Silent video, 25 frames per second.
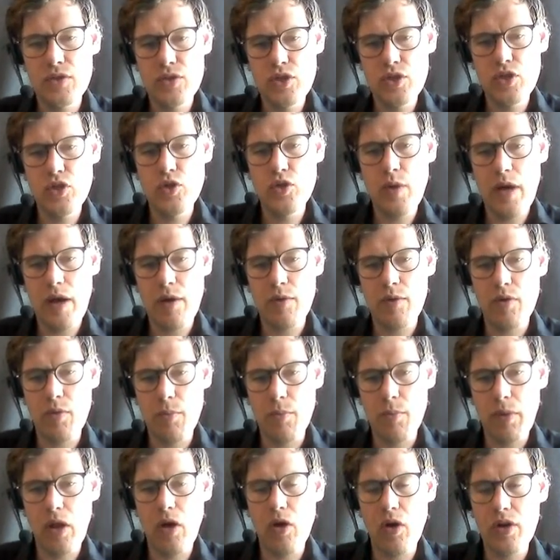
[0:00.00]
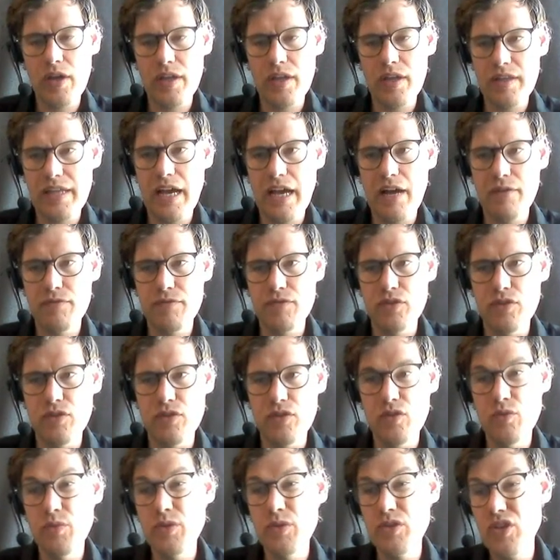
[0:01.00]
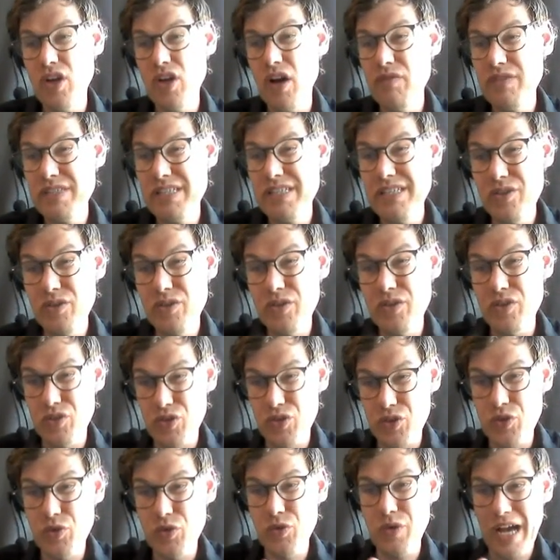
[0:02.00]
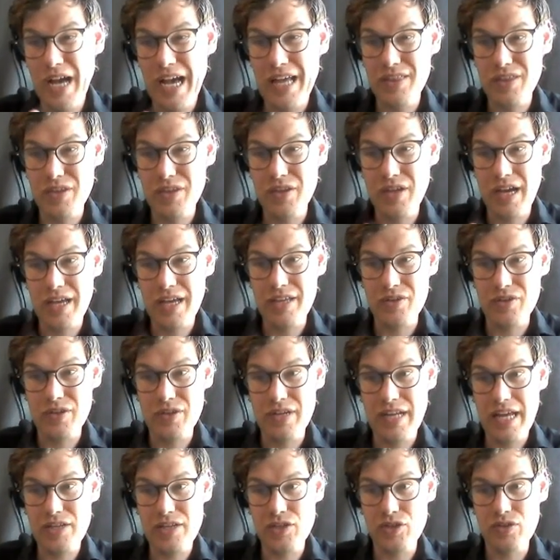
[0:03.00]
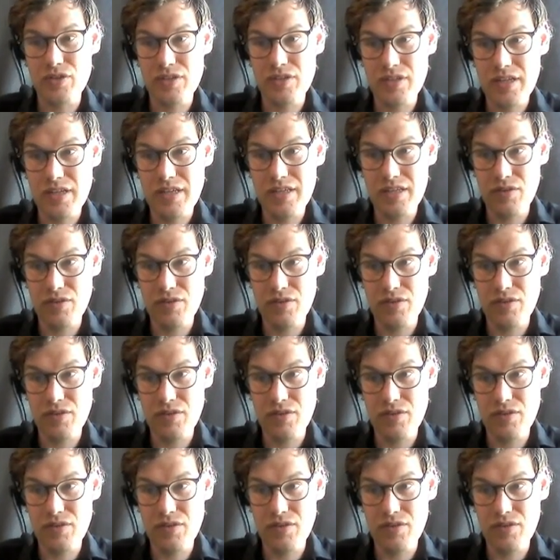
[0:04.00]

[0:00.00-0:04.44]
2-hour block in the afternoon, which obviously you can do at your leisure.